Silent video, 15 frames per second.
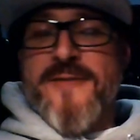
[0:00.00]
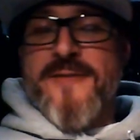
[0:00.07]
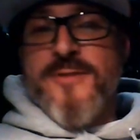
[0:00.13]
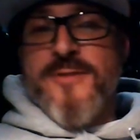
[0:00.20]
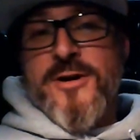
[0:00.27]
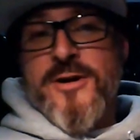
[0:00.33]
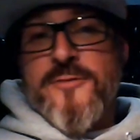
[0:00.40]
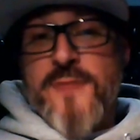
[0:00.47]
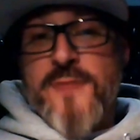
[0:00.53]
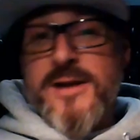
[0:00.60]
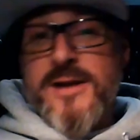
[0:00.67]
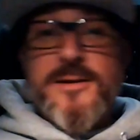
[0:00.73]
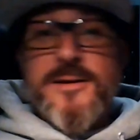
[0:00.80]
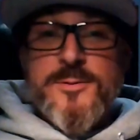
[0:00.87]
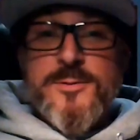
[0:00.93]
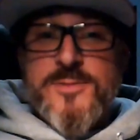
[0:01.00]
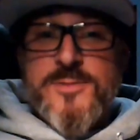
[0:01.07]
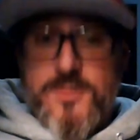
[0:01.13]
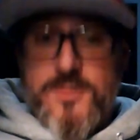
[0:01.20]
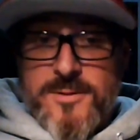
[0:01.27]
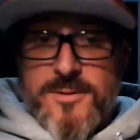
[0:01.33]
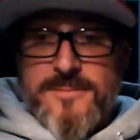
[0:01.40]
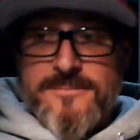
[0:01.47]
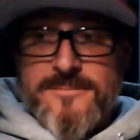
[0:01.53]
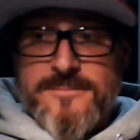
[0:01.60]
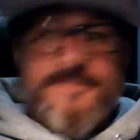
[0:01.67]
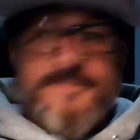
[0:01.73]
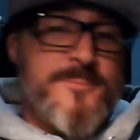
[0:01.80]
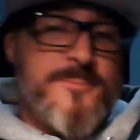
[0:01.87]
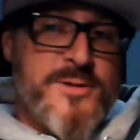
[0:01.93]
Then we have Frankie Lou
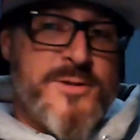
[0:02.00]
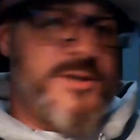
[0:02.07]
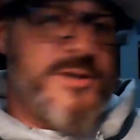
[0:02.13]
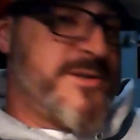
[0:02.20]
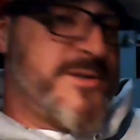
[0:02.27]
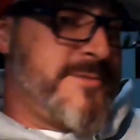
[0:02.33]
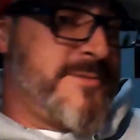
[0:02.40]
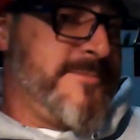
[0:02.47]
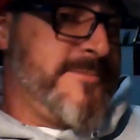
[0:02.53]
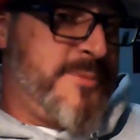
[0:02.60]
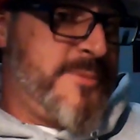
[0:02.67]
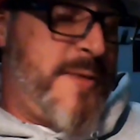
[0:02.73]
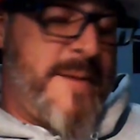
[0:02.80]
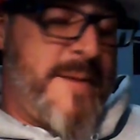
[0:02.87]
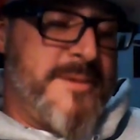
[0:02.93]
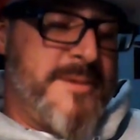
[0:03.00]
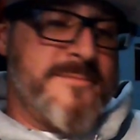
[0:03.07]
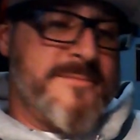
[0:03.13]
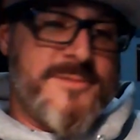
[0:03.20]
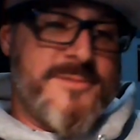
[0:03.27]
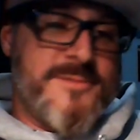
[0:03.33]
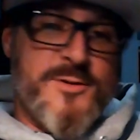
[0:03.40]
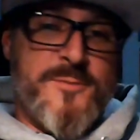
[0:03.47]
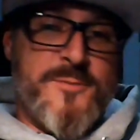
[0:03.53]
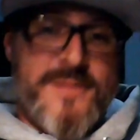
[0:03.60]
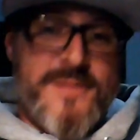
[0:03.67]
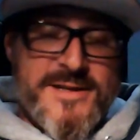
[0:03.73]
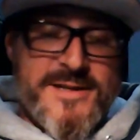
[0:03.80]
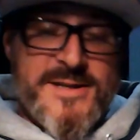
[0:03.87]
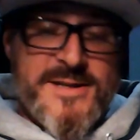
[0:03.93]
Zorn, which is the rabbit.
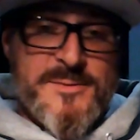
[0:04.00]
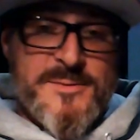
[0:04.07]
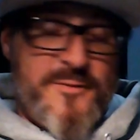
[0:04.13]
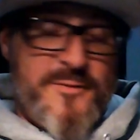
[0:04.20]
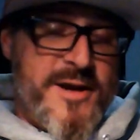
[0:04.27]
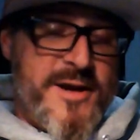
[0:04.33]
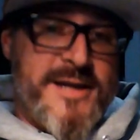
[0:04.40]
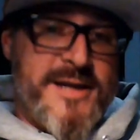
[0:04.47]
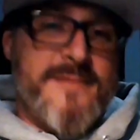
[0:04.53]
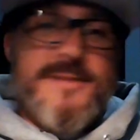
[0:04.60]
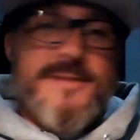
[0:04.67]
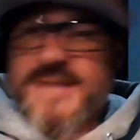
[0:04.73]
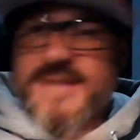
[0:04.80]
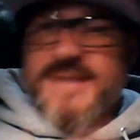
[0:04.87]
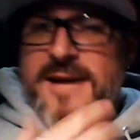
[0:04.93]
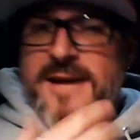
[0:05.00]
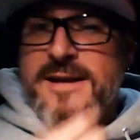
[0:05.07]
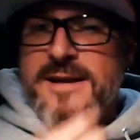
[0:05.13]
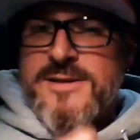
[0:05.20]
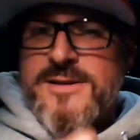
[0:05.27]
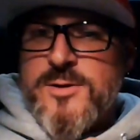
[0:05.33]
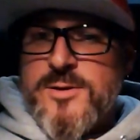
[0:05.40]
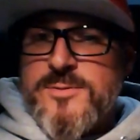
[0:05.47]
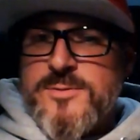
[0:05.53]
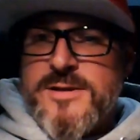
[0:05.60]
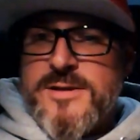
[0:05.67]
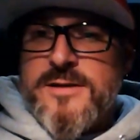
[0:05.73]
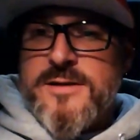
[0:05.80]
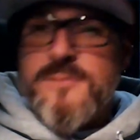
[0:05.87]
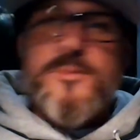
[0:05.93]
So his name's Frankie. He's got a nice
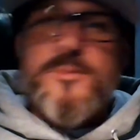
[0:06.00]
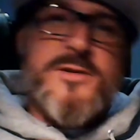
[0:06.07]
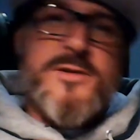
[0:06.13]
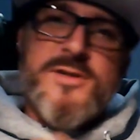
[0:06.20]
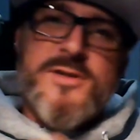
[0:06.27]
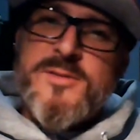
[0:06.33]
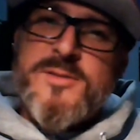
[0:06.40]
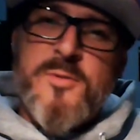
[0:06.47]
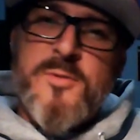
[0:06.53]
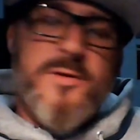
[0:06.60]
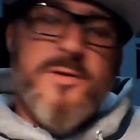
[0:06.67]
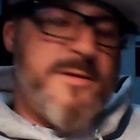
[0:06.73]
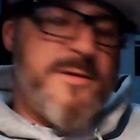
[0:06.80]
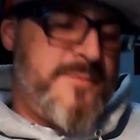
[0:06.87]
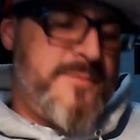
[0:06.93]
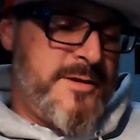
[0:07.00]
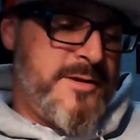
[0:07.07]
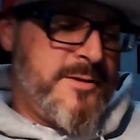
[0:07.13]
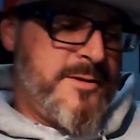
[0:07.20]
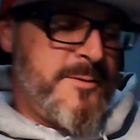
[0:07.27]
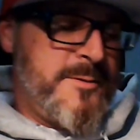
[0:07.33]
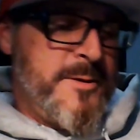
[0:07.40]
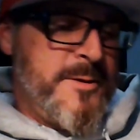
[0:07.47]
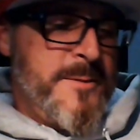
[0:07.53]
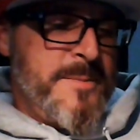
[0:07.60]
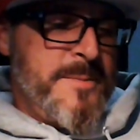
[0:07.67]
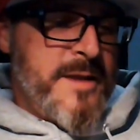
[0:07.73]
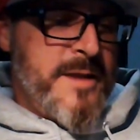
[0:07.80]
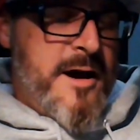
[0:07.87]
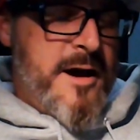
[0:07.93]
goatee with the chin spoiler and everything, you
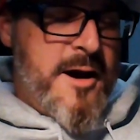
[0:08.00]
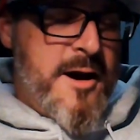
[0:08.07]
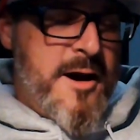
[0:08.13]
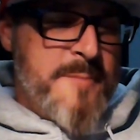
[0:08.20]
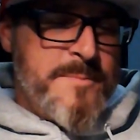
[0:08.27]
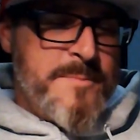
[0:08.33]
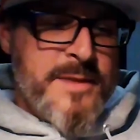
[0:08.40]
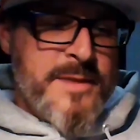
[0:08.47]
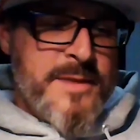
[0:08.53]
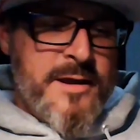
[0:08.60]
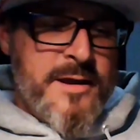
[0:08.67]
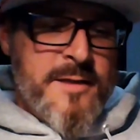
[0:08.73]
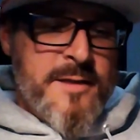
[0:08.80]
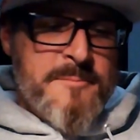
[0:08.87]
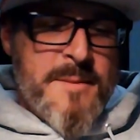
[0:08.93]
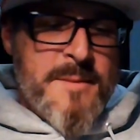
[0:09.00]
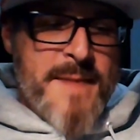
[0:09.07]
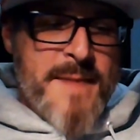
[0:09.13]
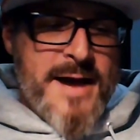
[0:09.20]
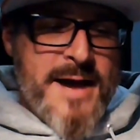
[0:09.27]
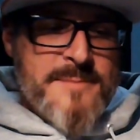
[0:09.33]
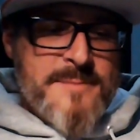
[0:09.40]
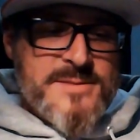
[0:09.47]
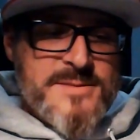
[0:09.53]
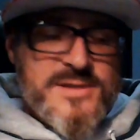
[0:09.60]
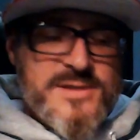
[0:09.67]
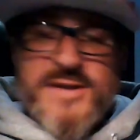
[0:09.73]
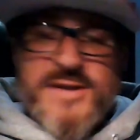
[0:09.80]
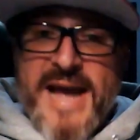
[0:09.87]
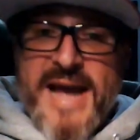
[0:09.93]
know. Um, my
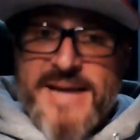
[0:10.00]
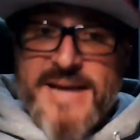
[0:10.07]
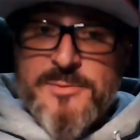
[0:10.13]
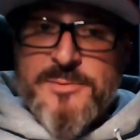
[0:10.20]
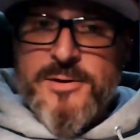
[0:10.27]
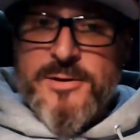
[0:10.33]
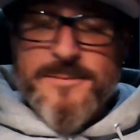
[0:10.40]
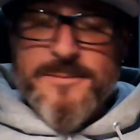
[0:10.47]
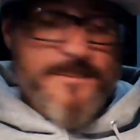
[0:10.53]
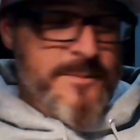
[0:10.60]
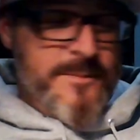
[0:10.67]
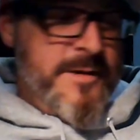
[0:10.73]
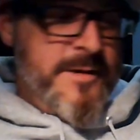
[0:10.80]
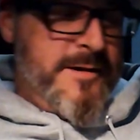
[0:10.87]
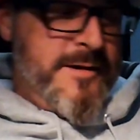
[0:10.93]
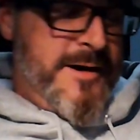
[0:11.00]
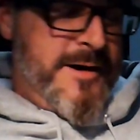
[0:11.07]
mom's is Casper,